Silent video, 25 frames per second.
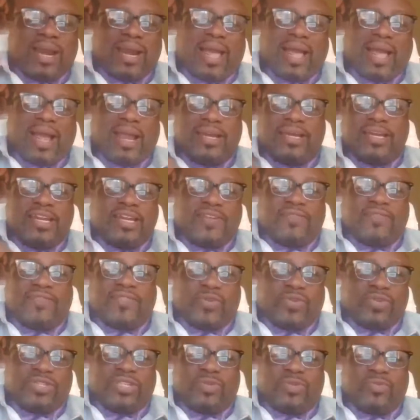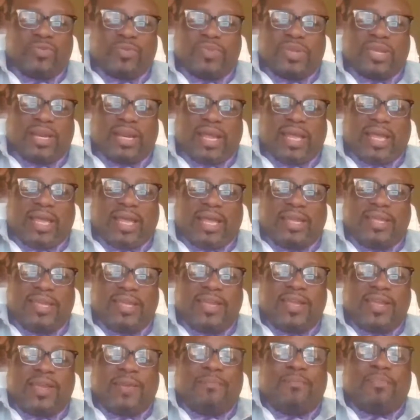be a lie. Neither of those things would be a lie.
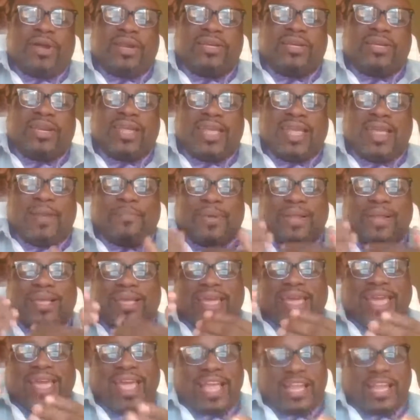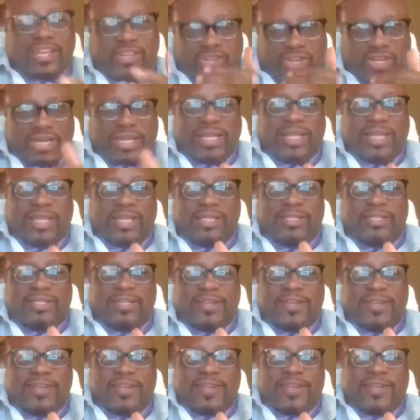But the implication
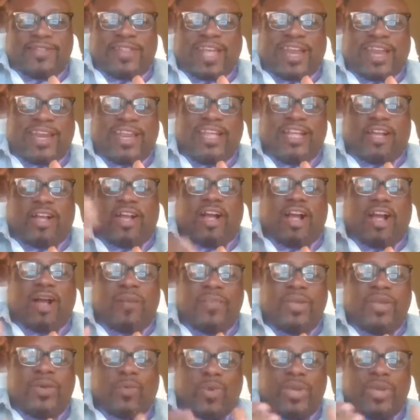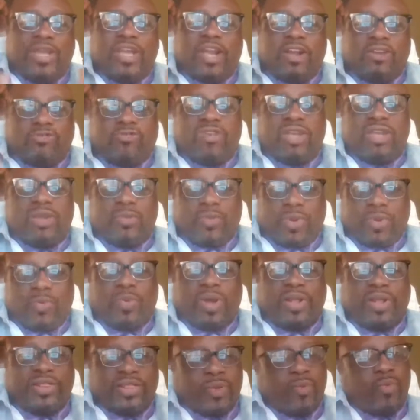is that in coming, we agree with
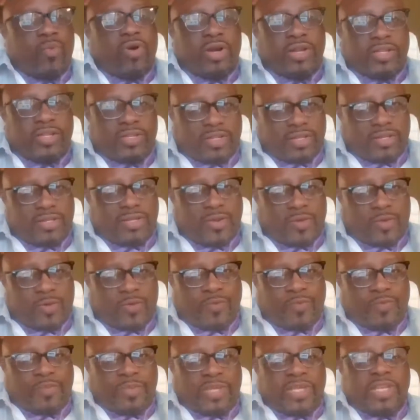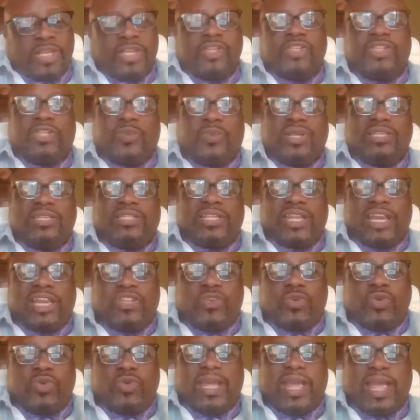what they wanted to do. So we said
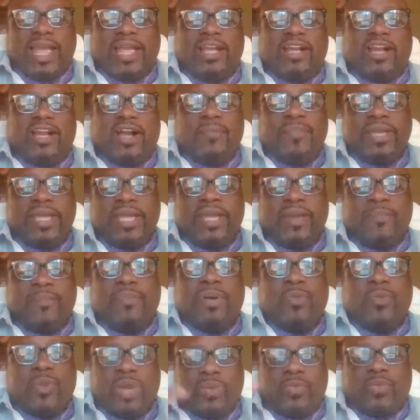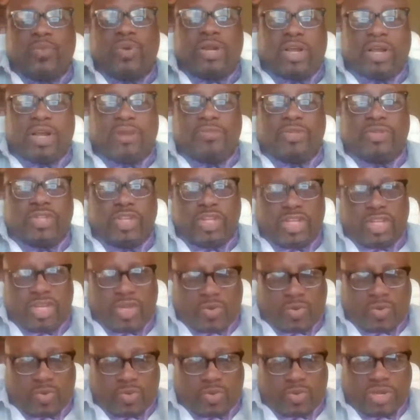that you can't come here, but we will come to
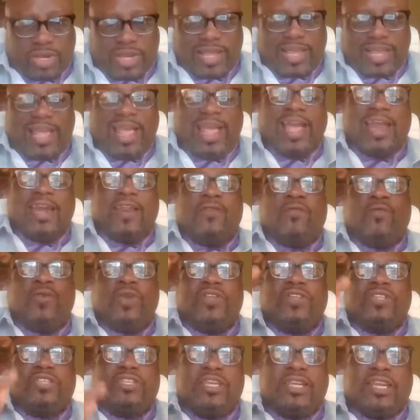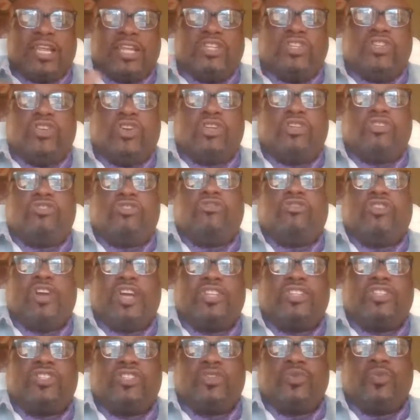you. And if we see that you're
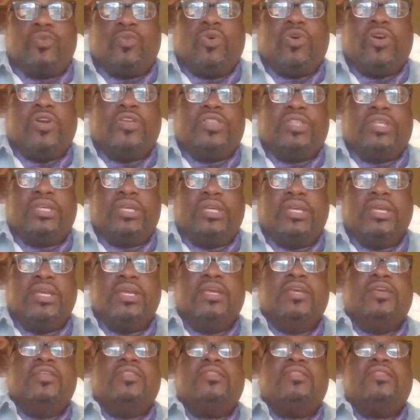trustworthy,